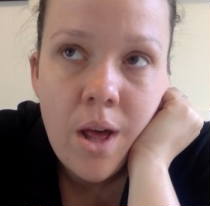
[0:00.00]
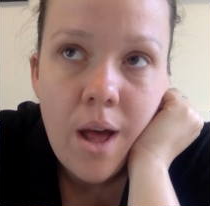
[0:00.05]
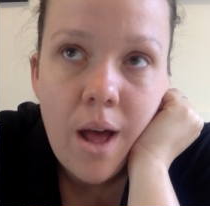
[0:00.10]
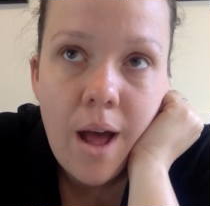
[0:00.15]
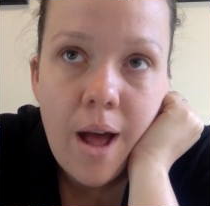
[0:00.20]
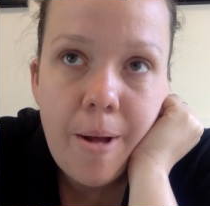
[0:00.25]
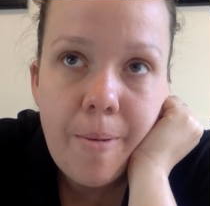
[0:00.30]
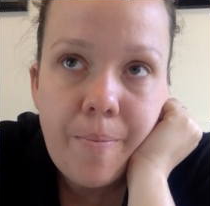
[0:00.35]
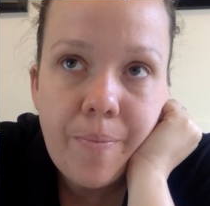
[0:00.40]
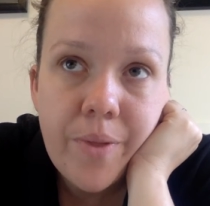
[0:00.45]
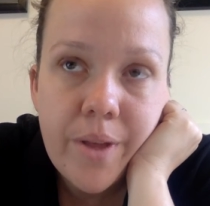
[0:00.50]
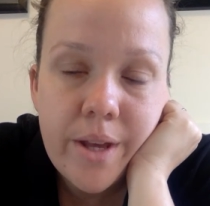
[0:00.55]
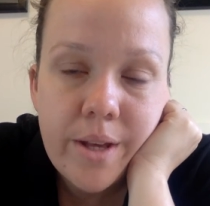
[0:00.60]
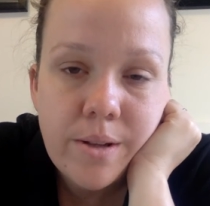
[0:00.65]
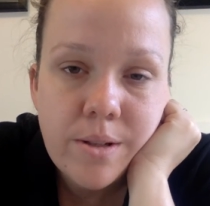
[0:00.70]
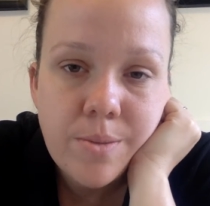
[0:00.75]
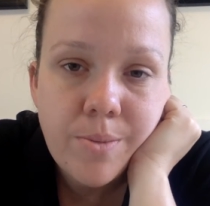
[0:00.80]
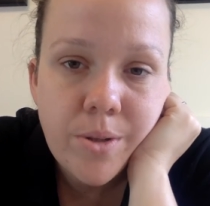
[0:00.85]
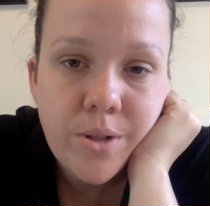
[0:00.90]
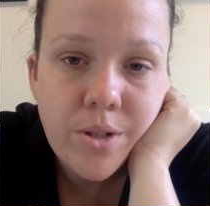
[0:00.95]
the
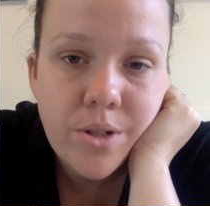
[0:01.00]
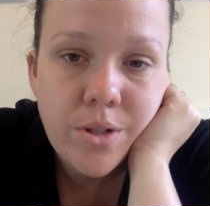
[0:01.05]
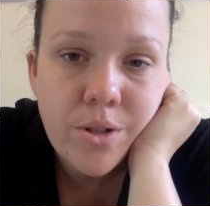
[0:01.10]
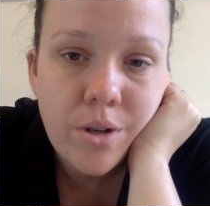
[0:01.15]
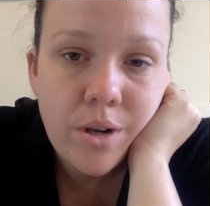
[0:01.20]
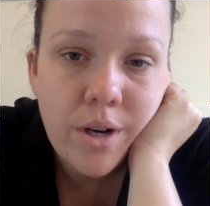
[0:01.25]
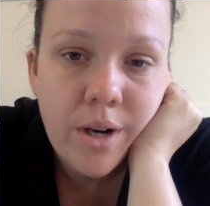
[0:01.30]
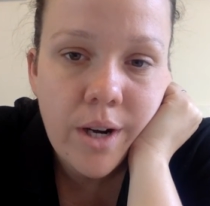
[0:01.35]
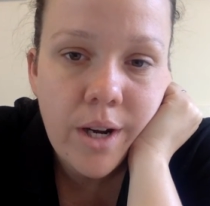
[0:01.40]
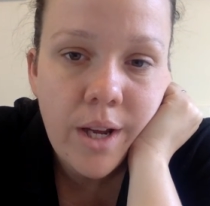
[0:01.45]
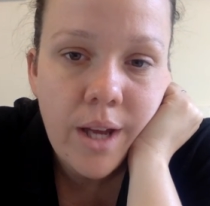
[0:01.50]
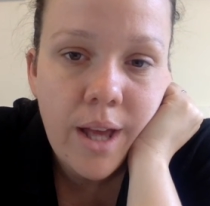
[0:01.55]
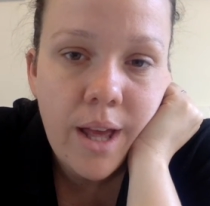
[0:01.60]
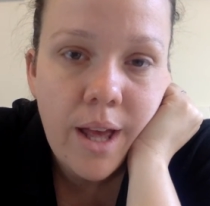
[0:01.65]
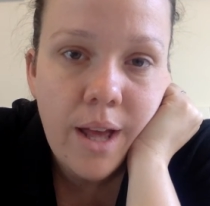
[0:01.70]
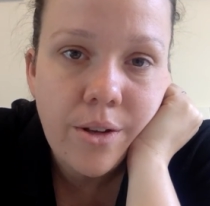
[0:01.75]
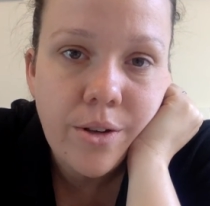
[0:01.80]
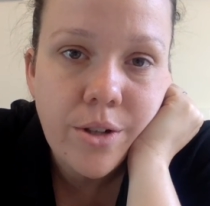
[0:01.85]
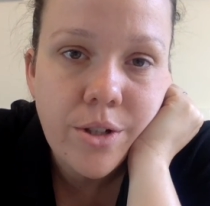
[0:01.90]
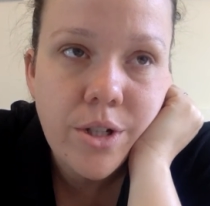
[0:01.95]
Hills Montessori,
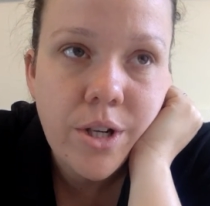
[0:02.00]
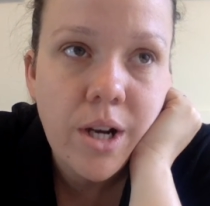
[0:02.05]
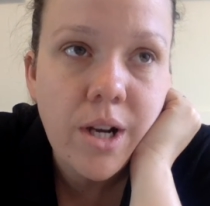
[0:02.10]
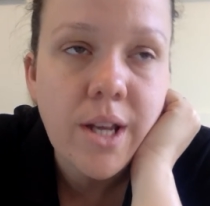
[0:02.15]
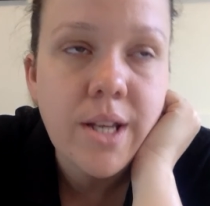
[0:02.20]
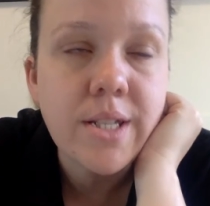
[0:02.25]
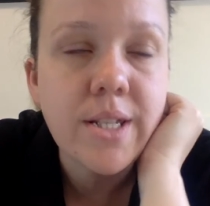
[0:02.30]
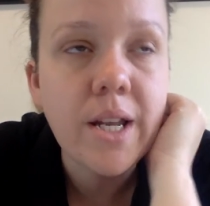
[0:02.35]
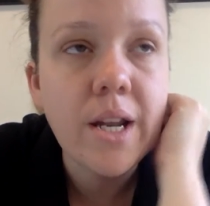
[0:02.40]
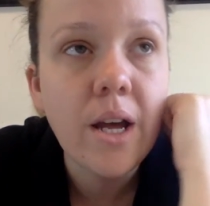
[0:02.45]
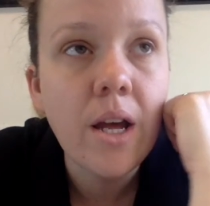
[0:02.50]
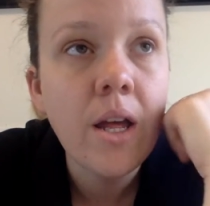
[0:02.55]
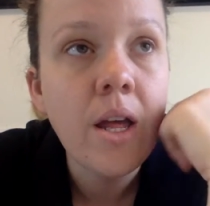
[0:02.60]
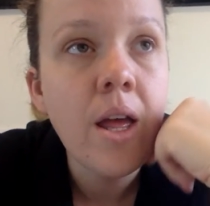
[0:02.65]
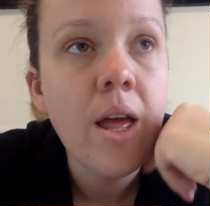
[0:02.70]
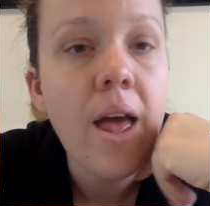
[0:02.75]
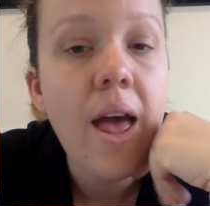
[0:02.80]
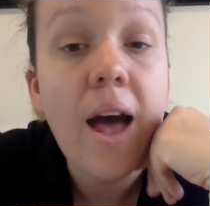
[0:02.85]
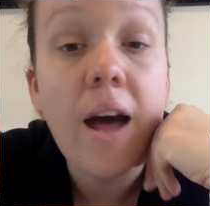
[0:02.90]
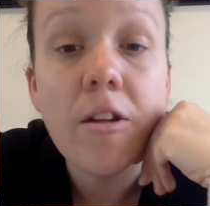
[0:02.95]
our new childcare centre,
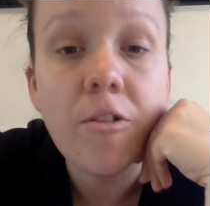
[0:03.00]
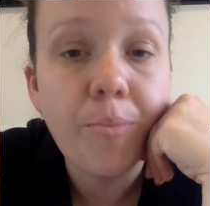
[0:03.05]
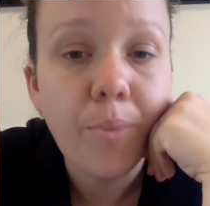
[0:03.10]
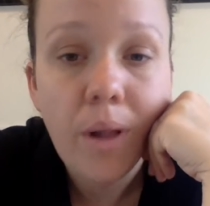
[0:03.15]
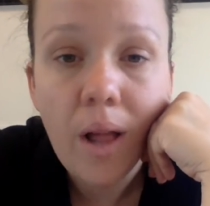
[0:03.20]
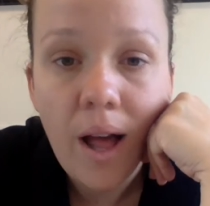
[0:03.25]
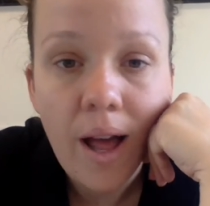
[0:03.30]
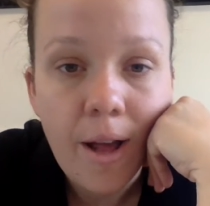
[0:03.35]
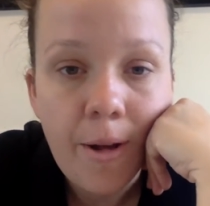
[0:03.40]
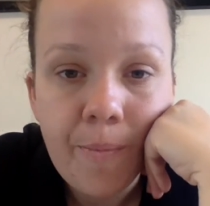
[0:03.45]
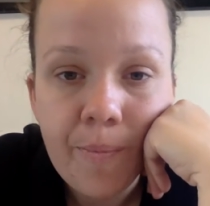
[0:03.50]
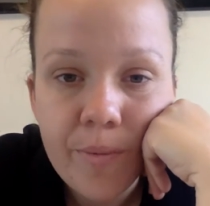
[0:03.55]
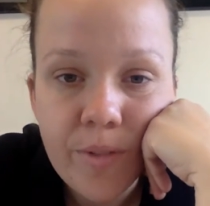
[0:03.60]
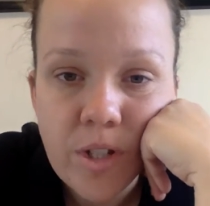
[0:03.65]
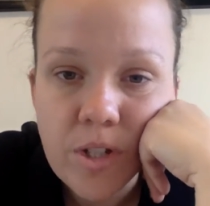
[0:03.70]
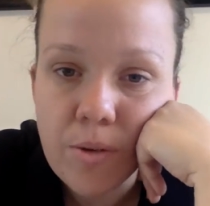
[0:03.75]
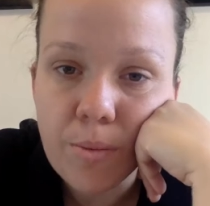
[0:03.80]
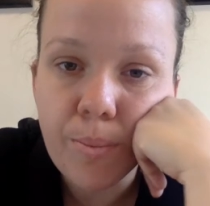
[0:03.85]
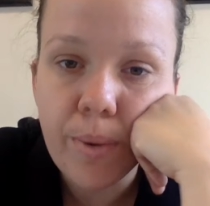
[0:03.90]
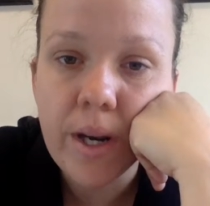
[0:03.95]
out of ply,
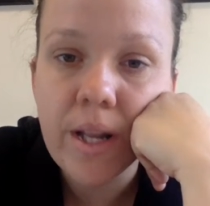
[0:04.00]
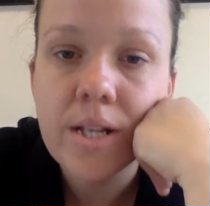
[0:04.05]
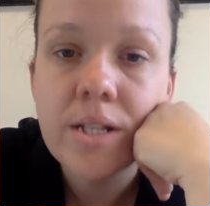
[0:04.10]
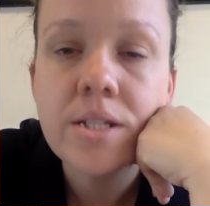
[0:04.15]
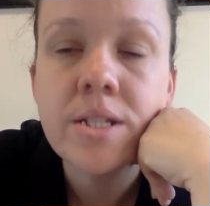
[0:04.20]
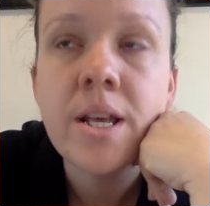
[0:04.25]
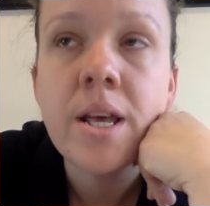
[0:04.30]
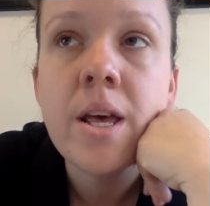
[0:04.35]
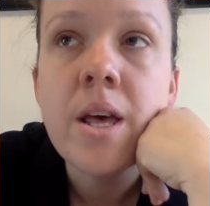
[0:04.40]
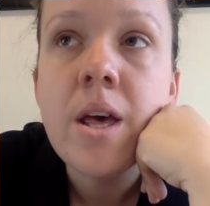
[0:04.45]
just from Bunnings.